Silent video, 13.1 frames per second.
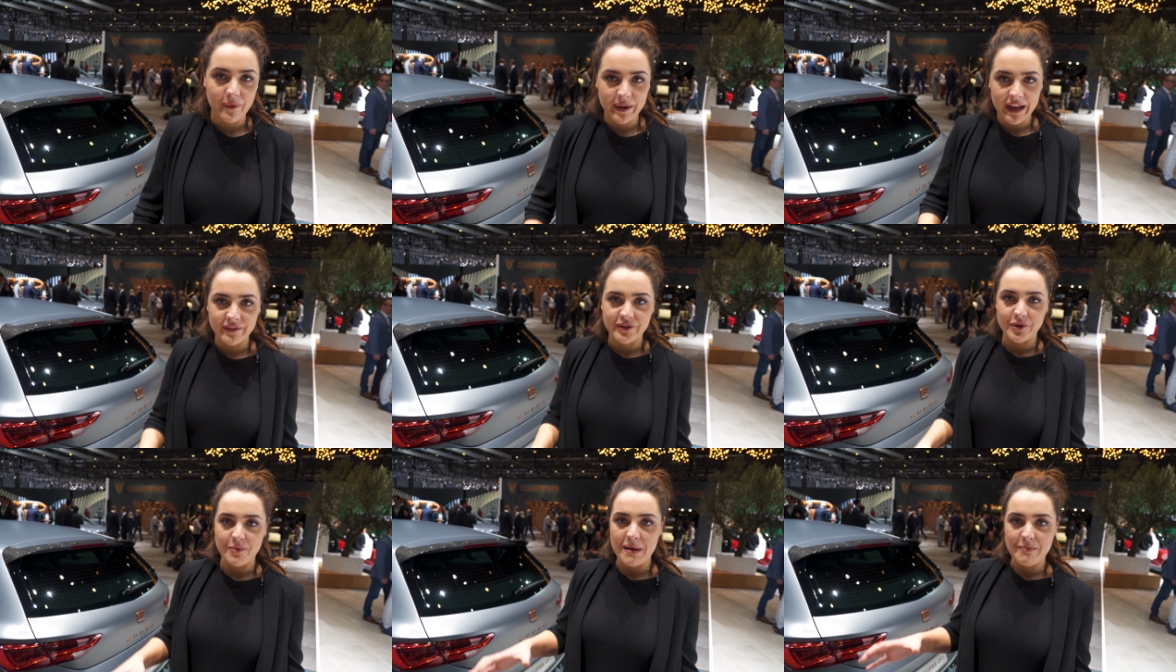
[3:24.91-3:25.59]
that we have
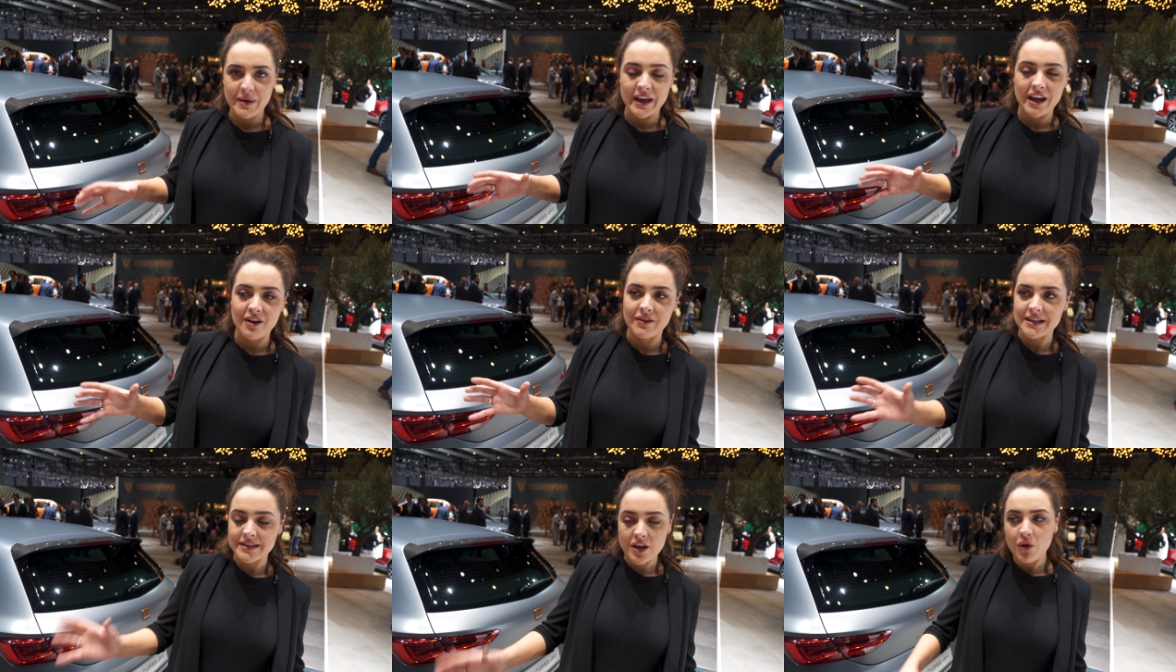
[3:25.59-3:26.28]
to remember
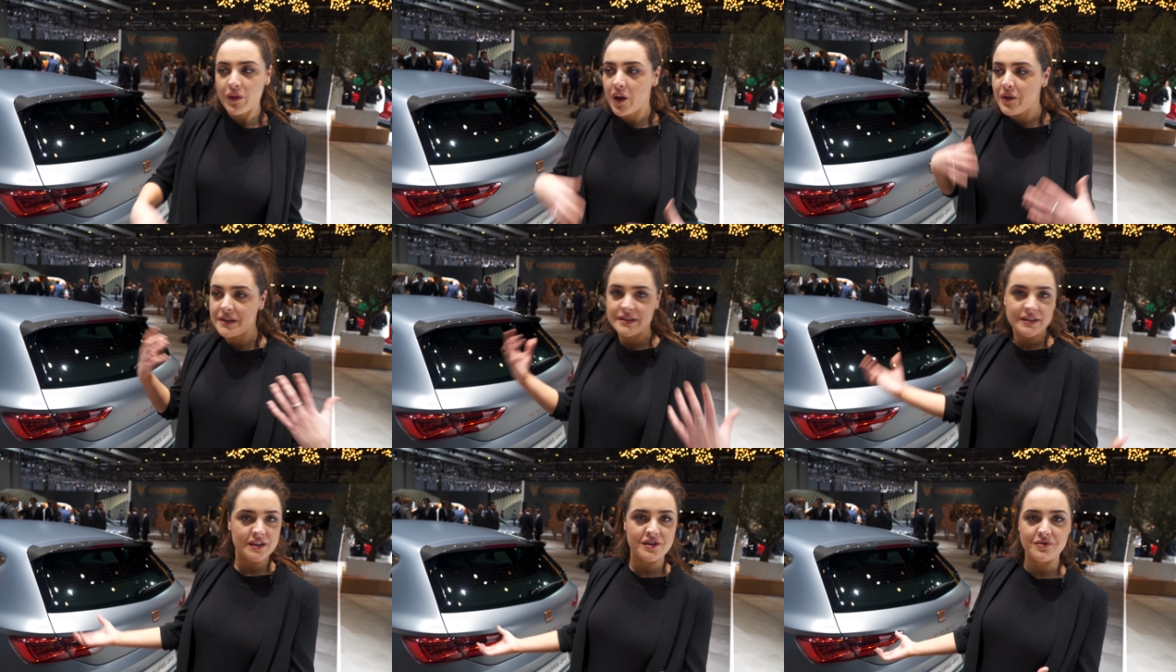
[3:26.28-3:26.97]
here is, although
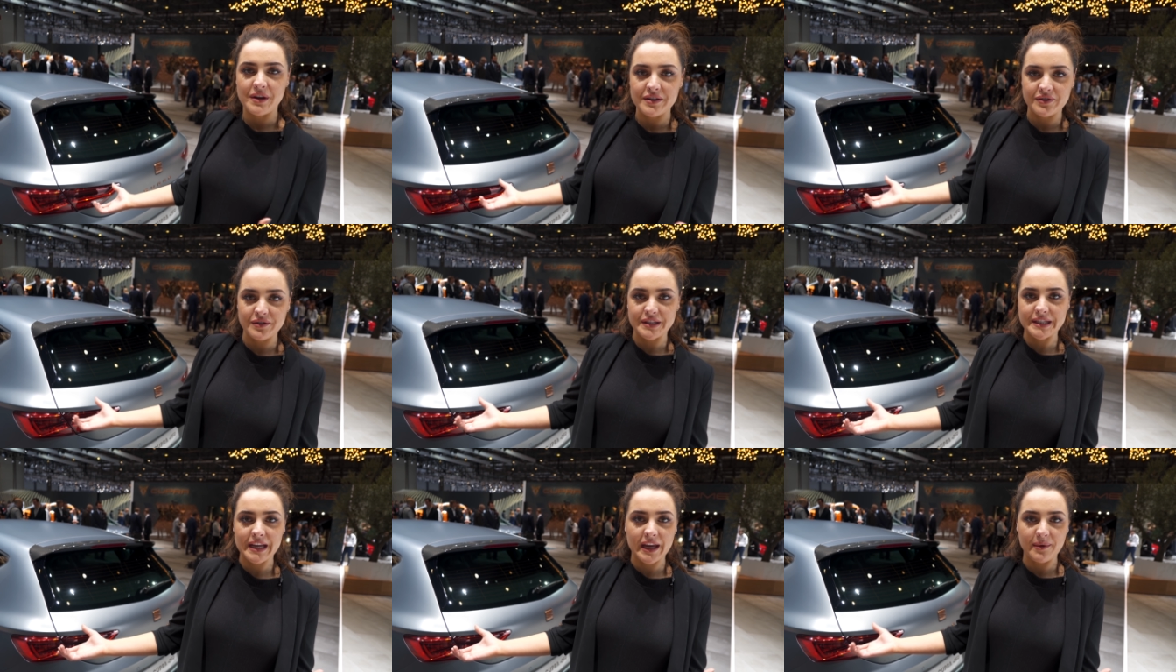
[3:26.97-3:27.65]
this is the
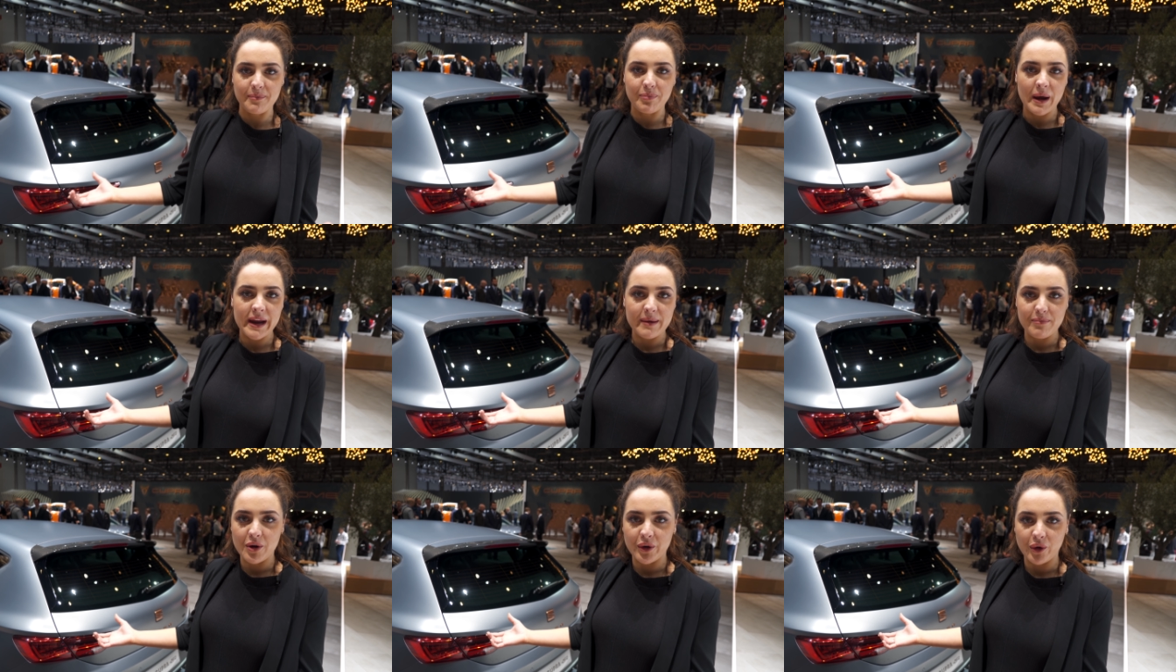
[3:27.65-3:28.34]
310
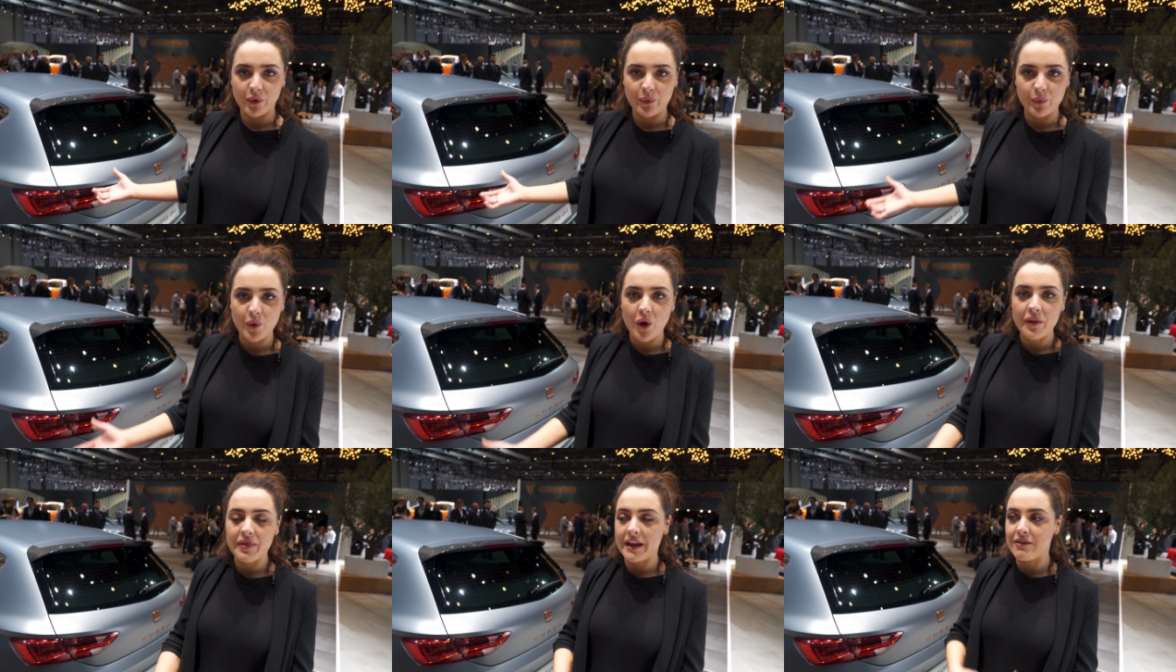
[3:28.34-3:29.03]
brake model,
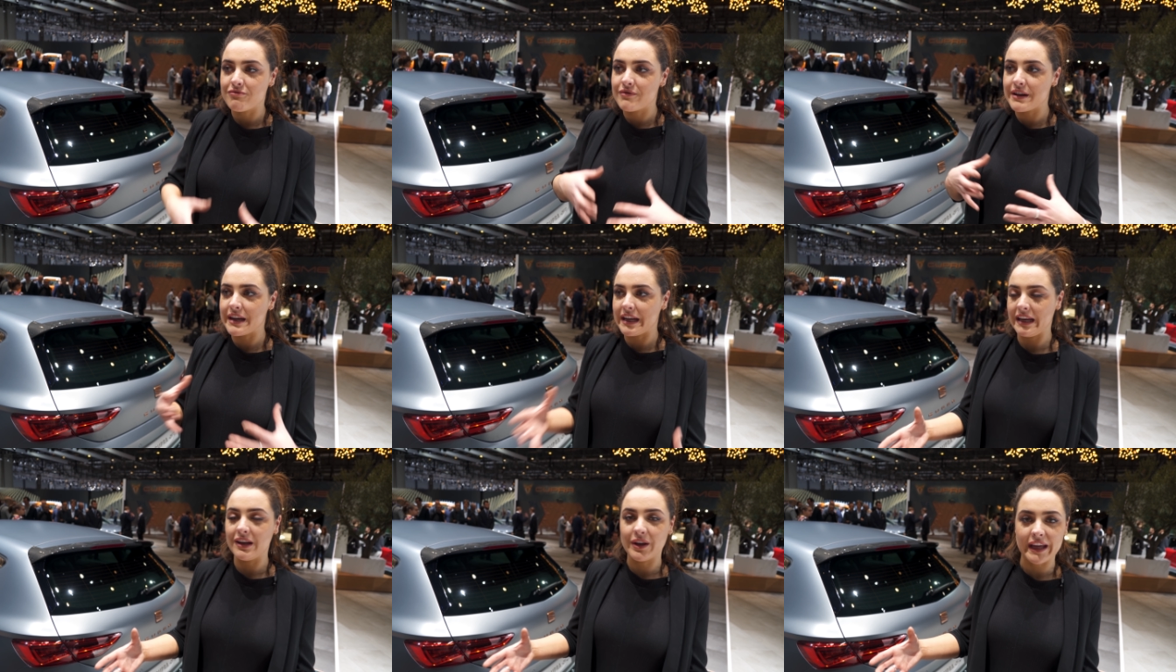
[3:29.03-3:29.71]
what they're
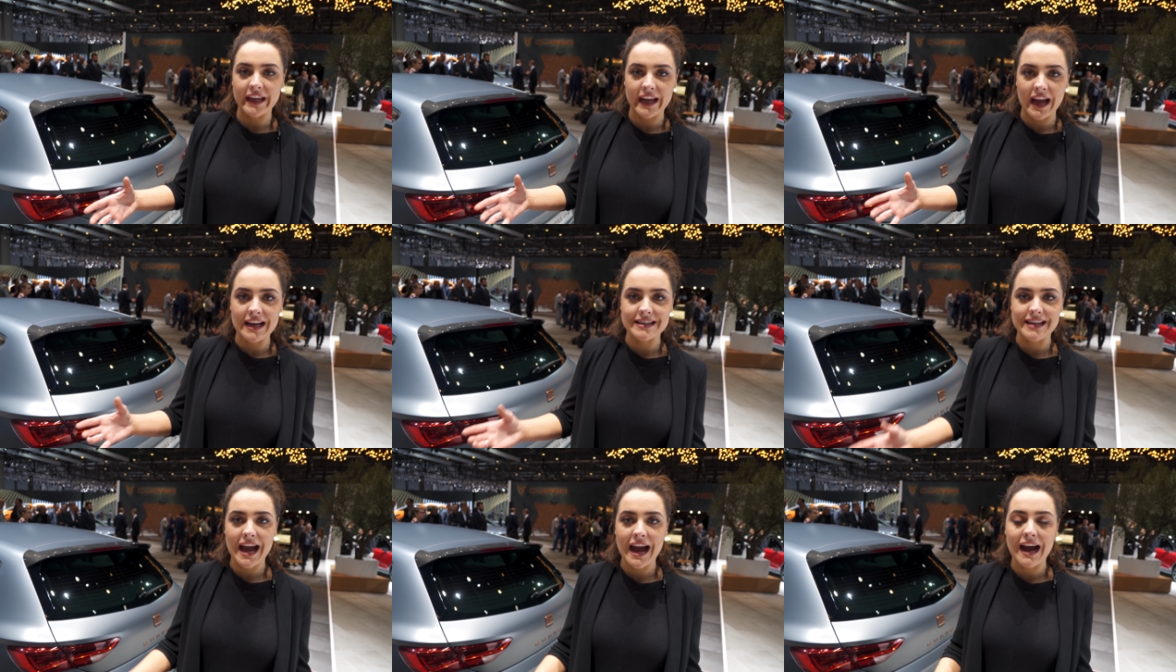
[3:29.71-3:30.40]
really looking at
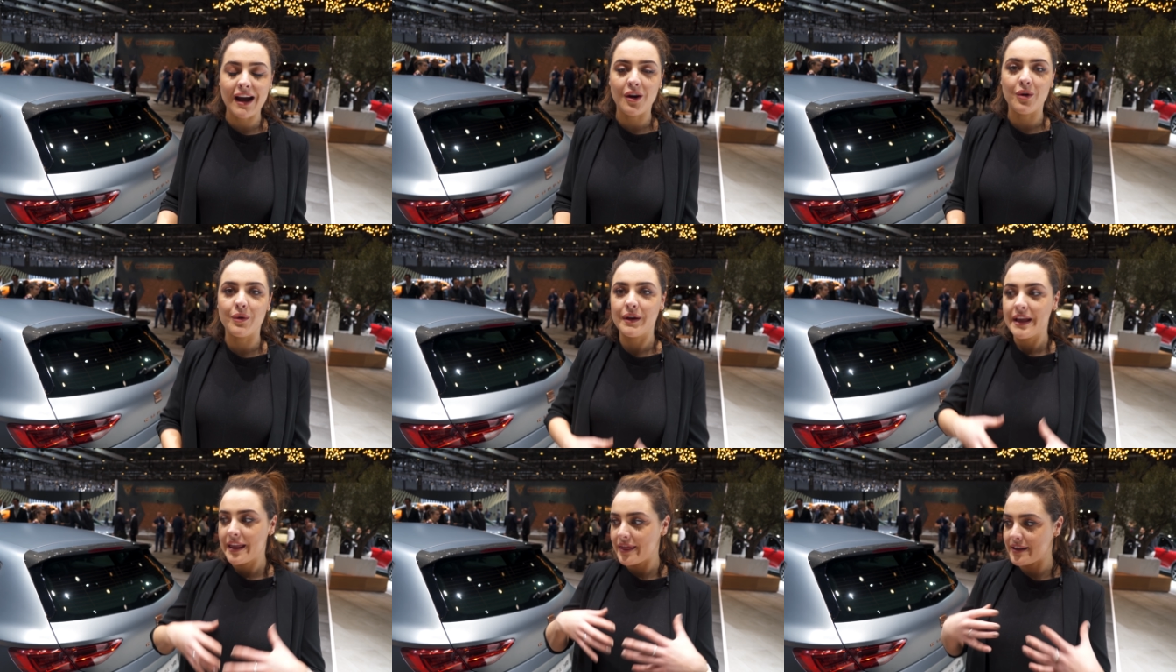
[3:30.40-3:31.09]
is how
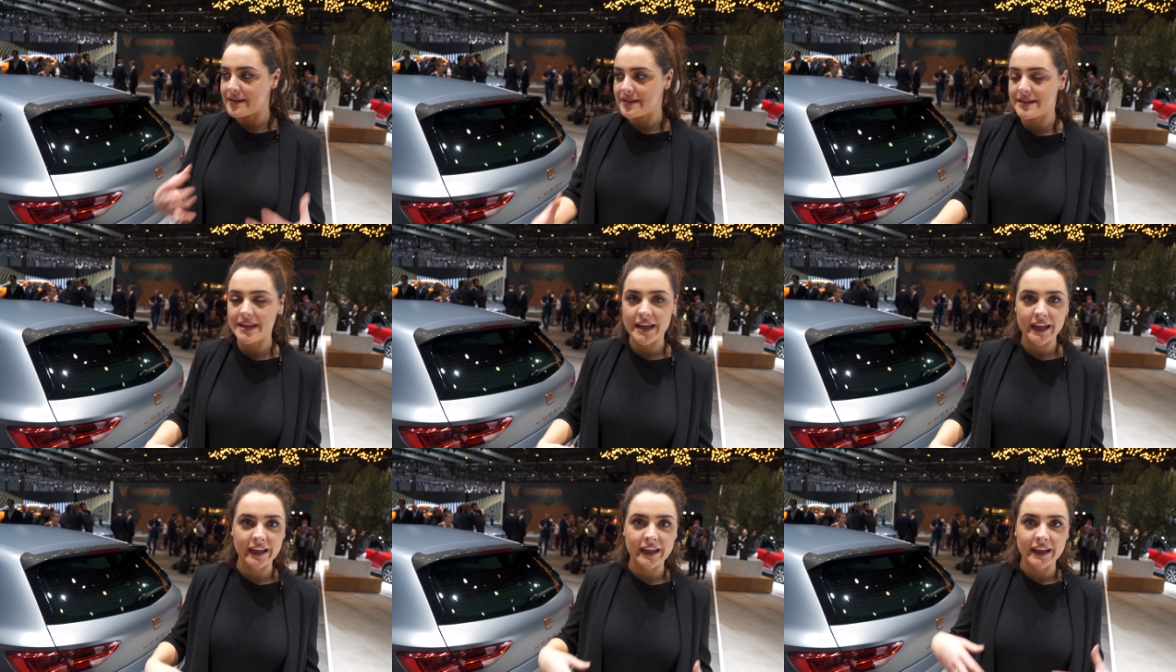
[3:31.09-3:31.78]
this
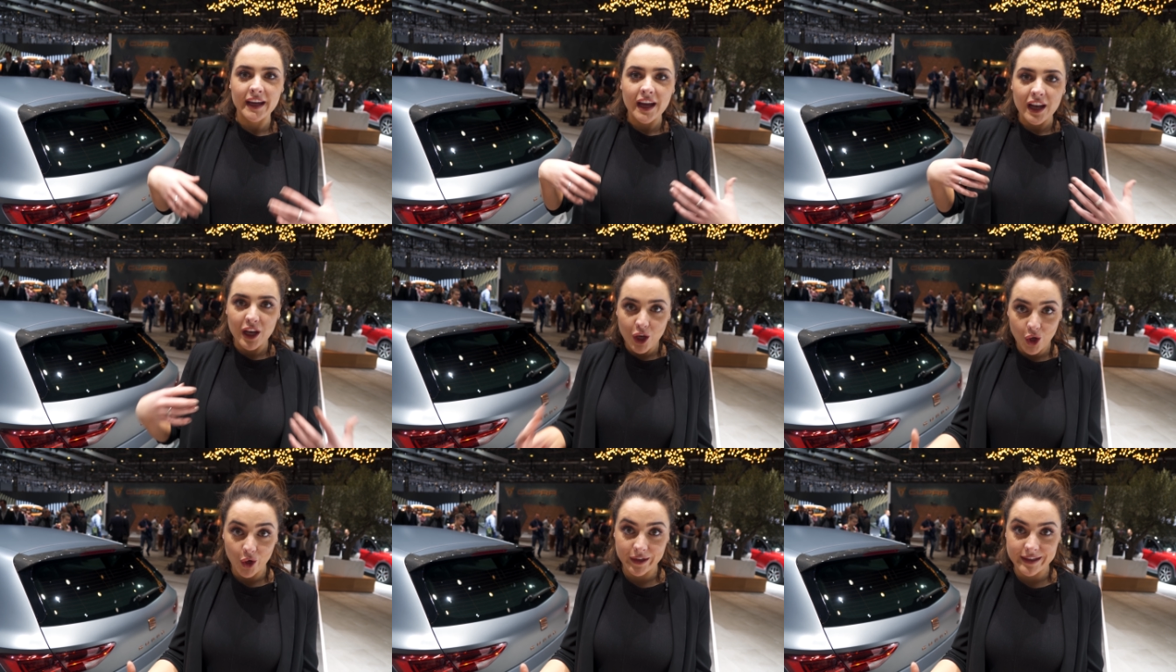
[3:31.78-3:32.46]
thing
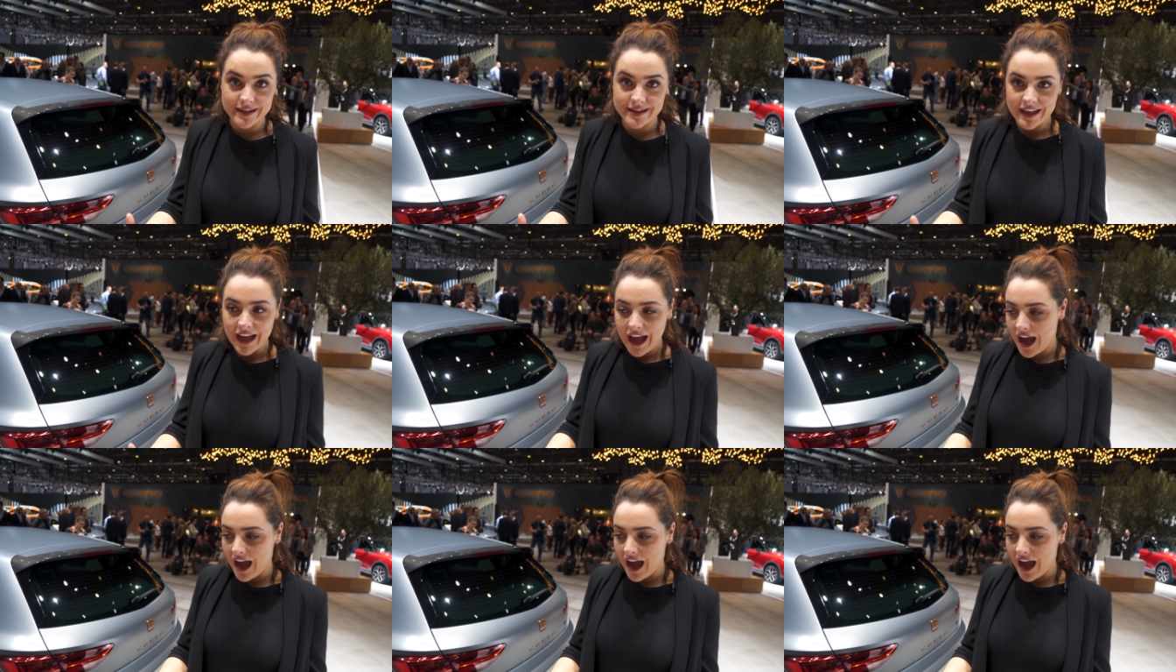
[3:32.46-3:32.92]
looks.